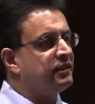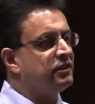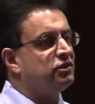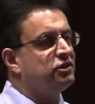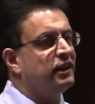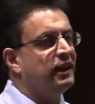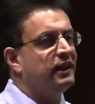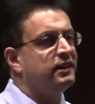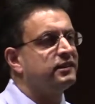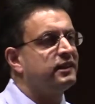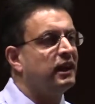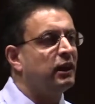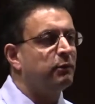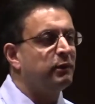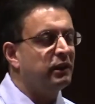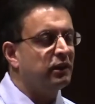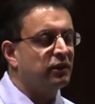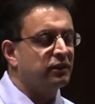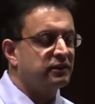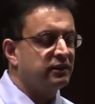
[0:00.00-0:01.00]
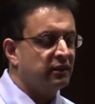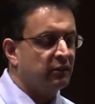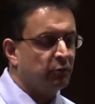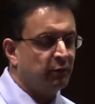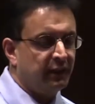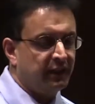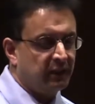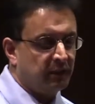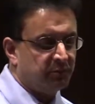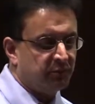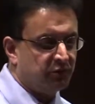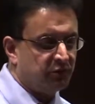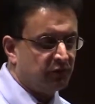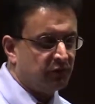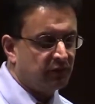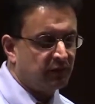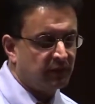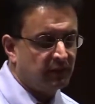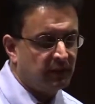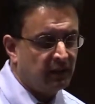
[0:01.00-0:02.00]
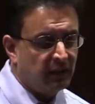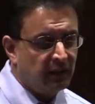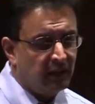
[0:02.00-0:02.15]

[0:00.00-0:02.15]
that changed how we looked at wake-up strokes.